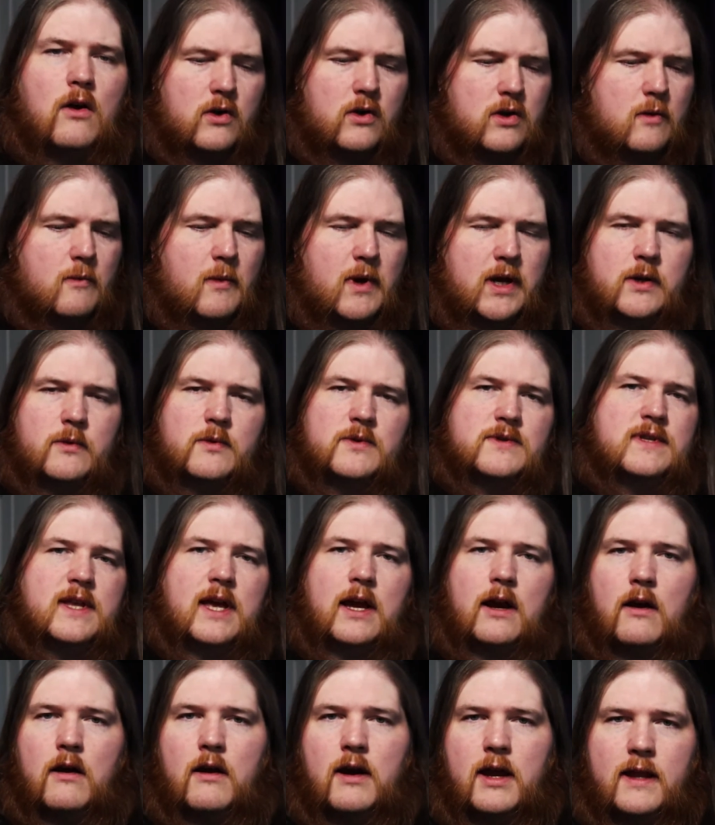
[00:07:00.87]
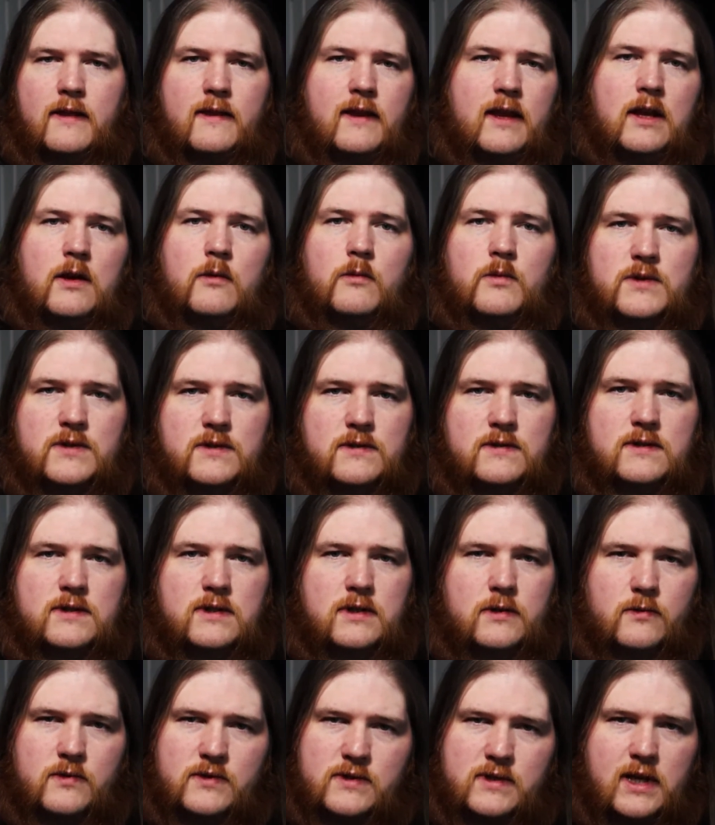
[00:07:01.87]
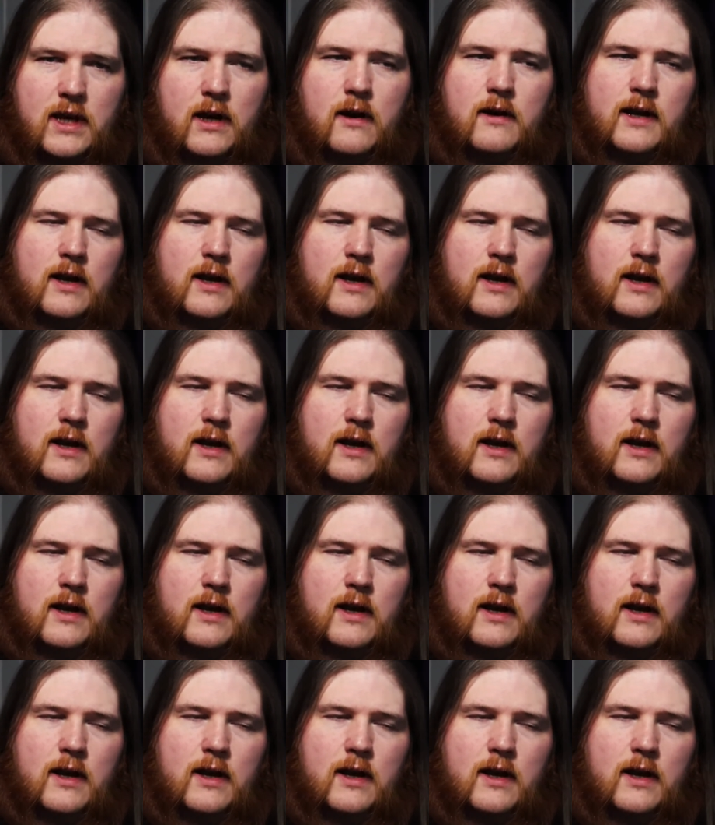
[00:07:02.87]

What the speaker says: your money was there, and then it was there.